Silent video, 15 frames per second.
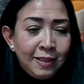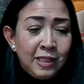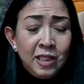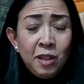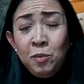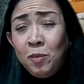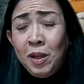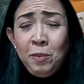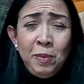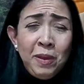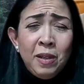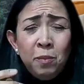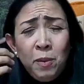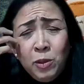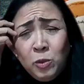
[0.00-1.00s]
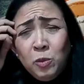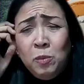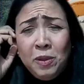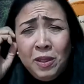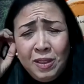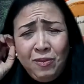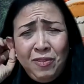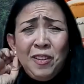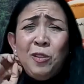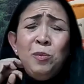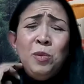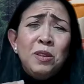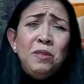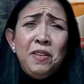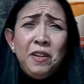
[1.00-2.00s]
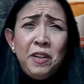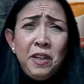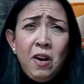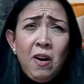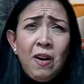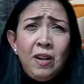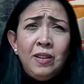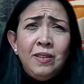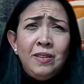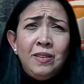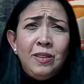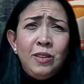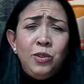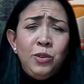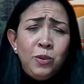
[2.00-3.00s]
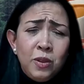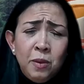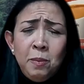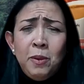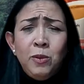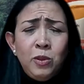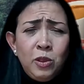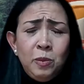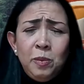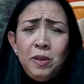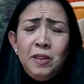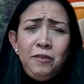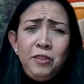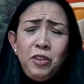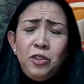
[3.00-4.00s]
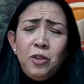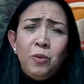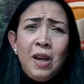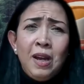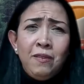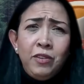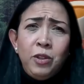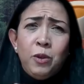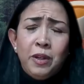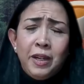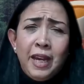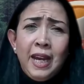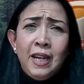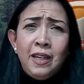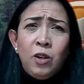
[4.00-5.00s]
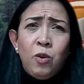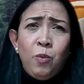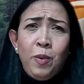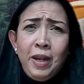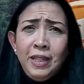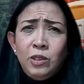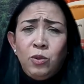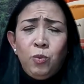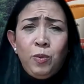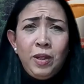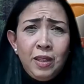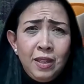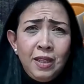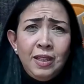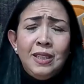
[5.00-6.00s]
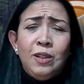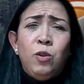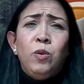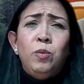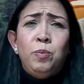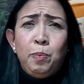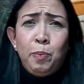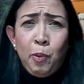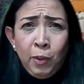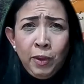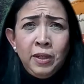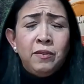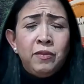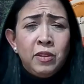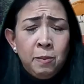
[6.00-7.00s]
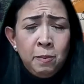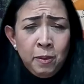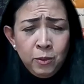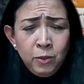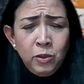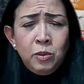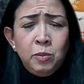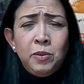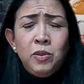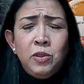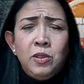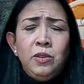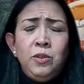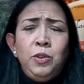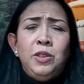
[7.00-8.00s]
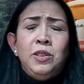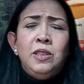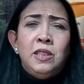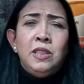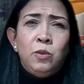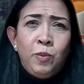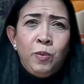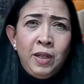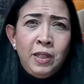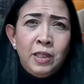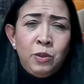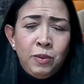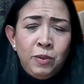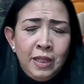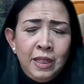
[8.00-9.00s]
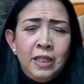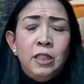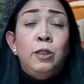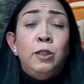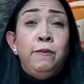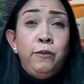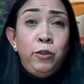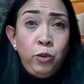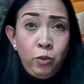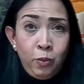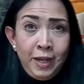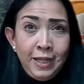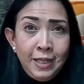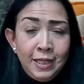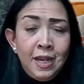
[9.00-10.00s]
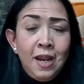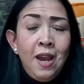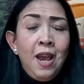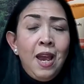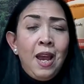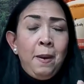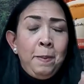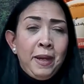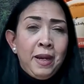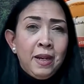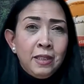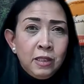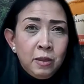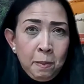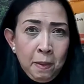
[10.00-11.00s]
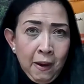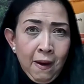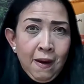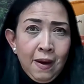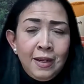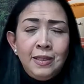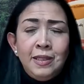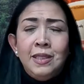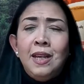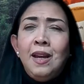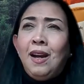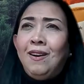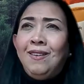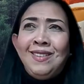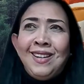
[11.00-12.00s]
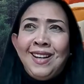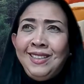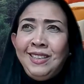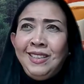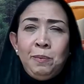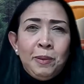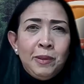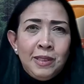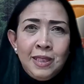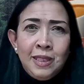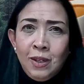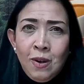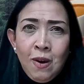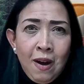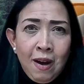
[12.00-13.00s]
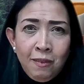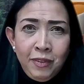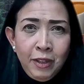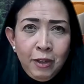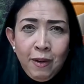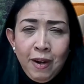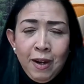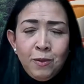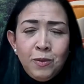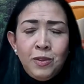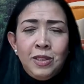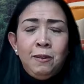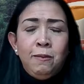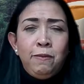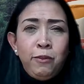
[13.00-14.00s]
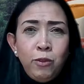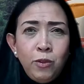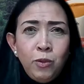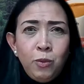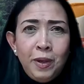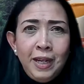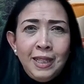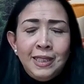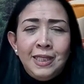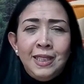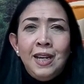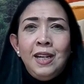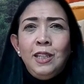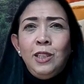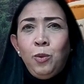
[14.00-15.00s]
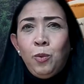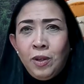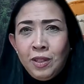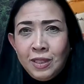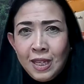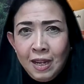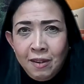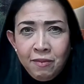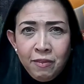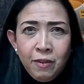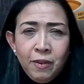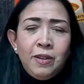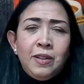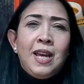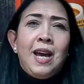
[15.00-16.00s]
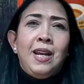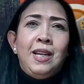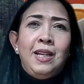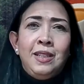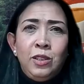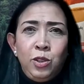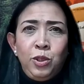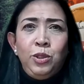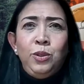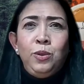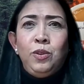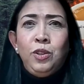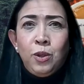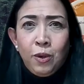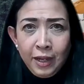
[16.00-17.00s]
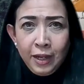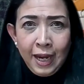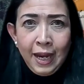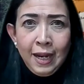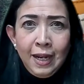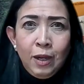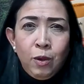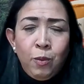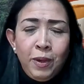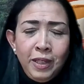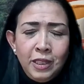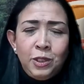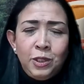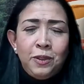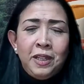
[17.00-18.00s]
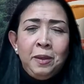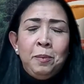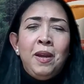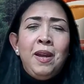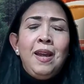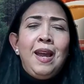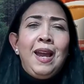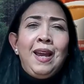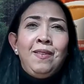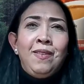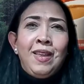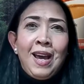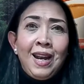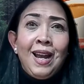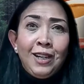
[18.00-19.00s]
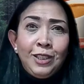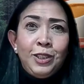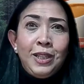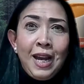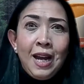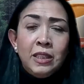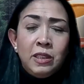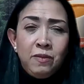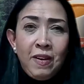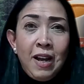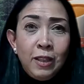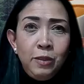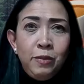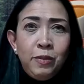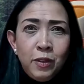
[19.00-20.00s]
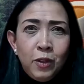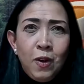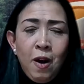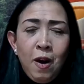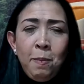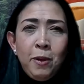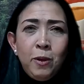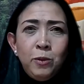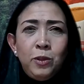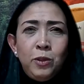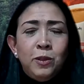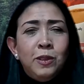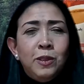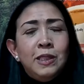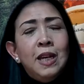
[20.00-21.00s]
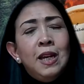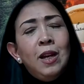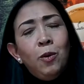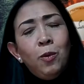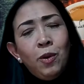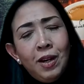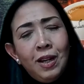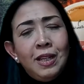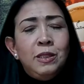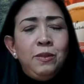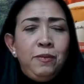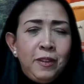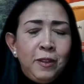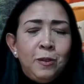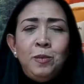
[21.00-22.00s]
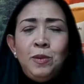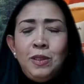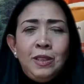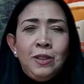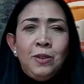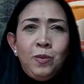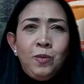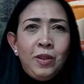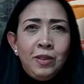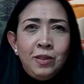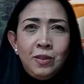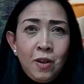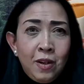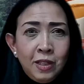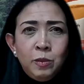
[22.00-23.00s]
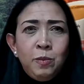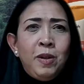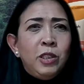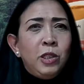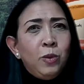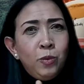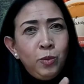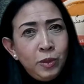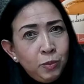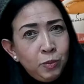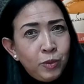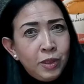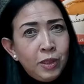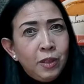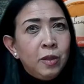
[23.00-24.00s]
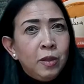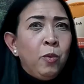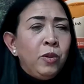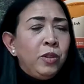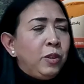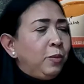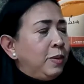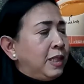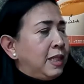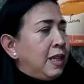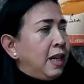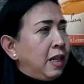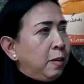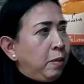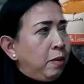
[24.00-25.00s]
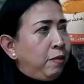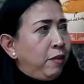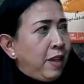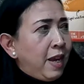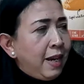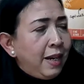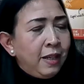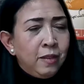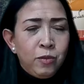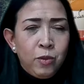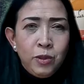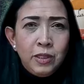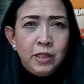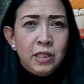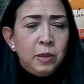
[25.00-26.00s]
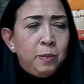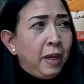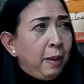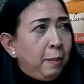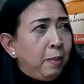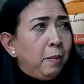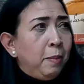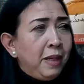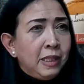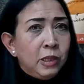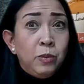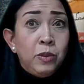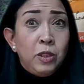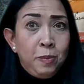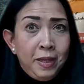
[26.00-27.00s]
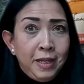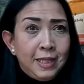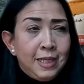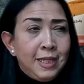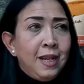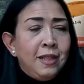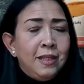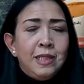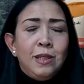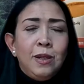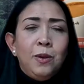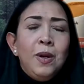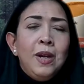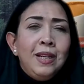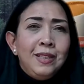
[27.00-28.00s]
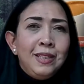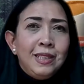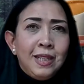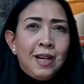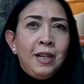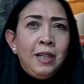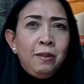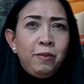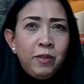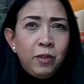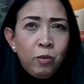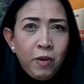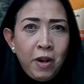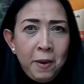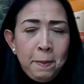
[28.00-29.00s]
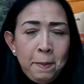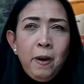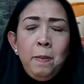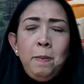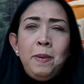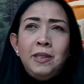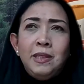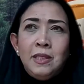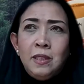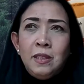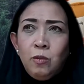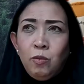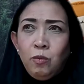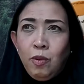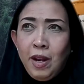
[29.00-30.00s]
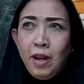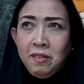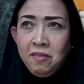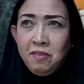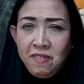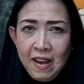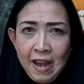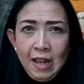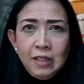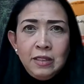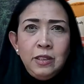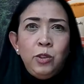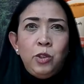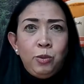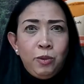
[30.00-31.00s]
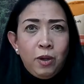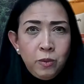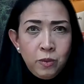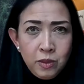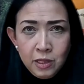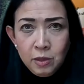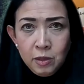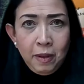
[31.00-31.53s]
some might be compostable, but films are very hard to do compostable if you don't have the organic waste with it. The whole point of compostable solutions is when it's related to food waste. And because the pods are 90% coffee grounds and food waste, you want to divert that into the organic waste stream. And that actually adds value for the composters, whereas films, not as much. So we would look more to recyclable for that. And of course, this paper-based, which makes sense. So designing for the right purpose and the right value throughout the